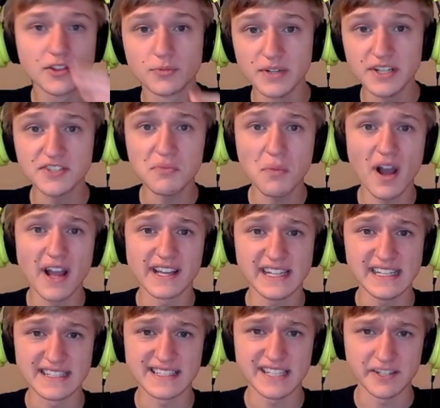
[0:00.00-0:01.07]
The reason why,
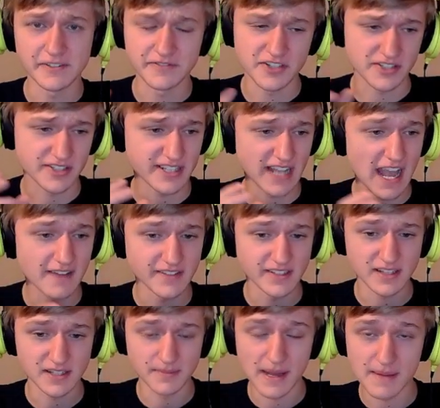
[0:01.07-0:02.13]
instead of just
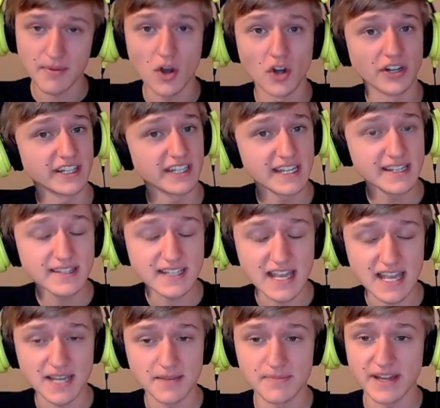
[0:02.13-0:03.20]
having the map already in the
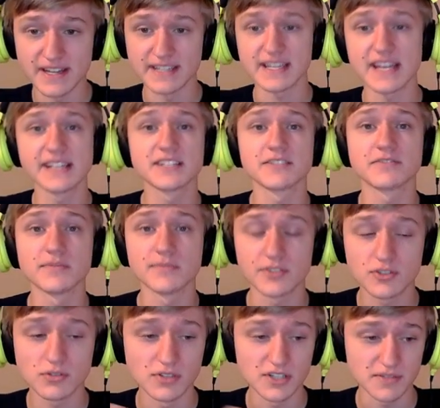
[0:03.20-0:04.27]
game, that it takes it from the
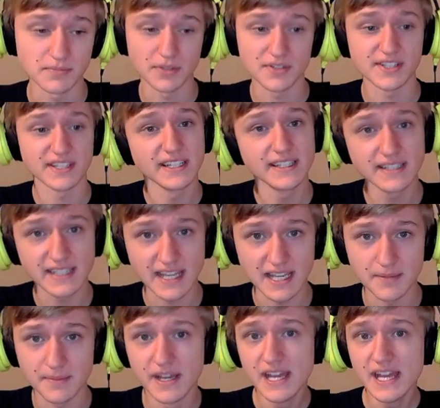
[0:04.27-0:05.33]
storage and puts it in the game